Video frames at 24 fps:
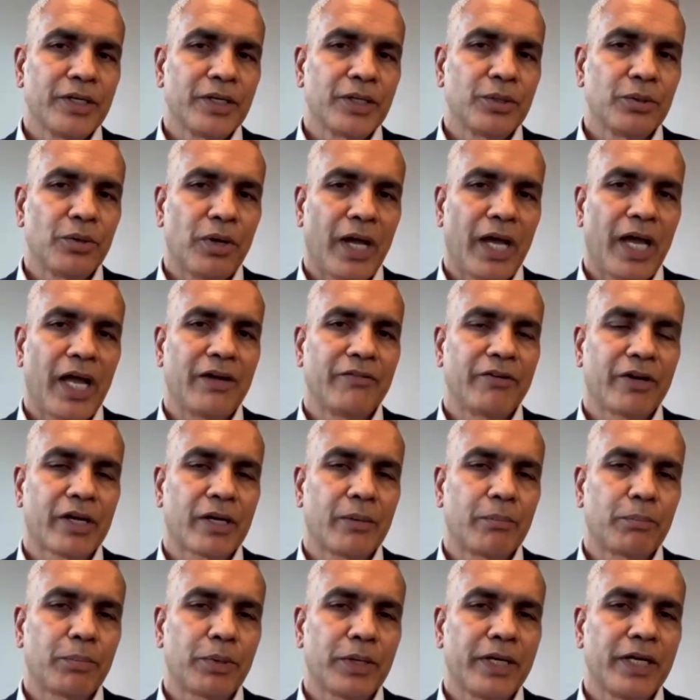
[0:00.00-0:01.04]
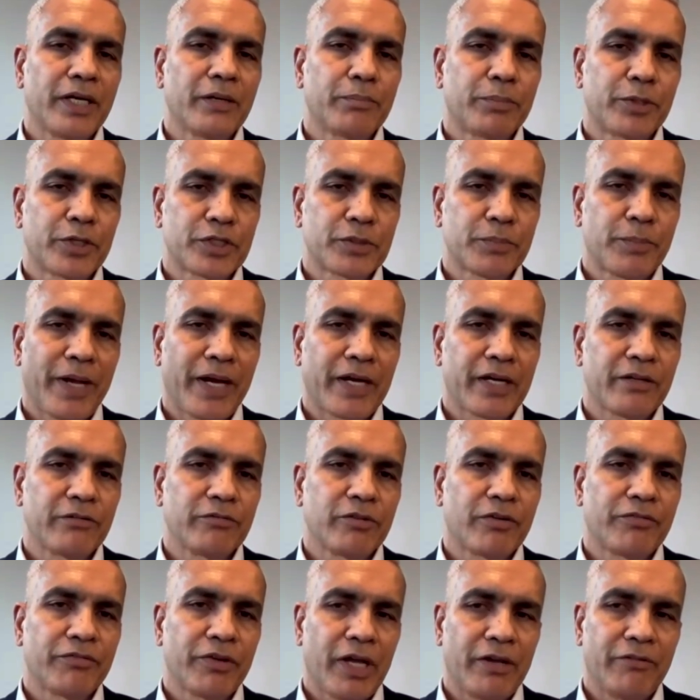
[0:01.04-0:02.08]
you have a complete perspective
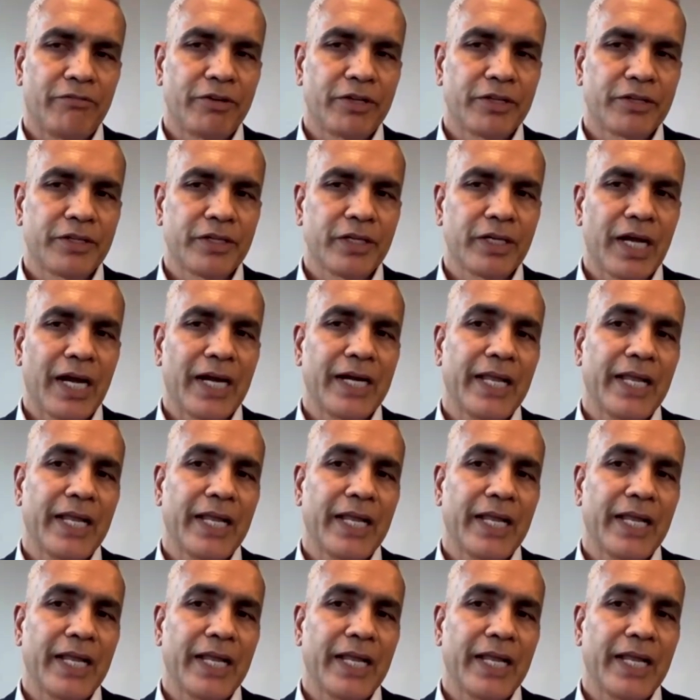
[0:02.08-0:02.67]
of everything